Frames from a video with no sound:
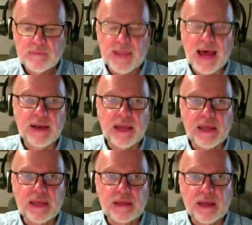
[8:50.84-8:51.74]
not
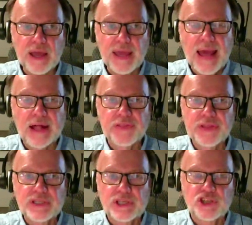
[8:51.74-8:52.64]
a
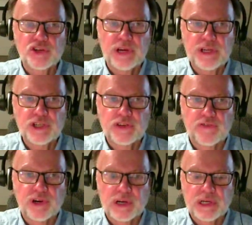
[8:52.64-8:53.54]
healthy situation
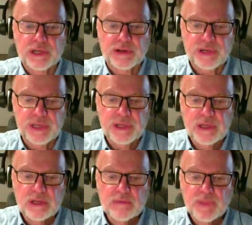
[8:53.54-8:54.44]
for a country.
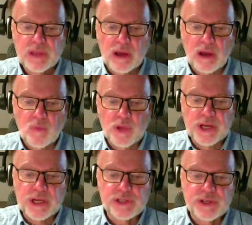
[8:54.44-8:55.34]
We
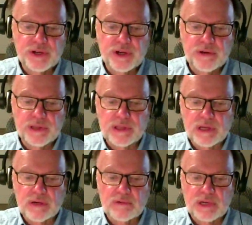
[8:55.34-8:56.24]
also know that
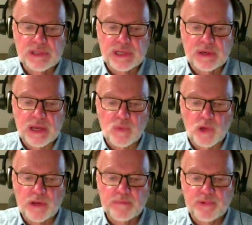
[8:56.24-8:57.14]
there was at
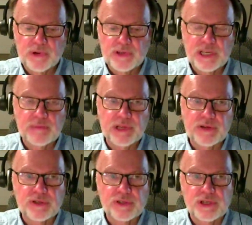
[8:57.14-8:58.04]
one point some
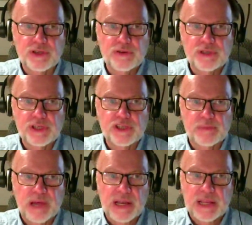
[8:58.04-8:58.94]
interest in using
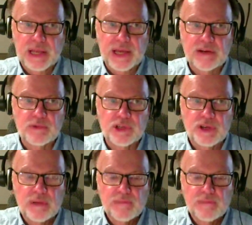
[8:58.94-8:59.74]
Somaliland, which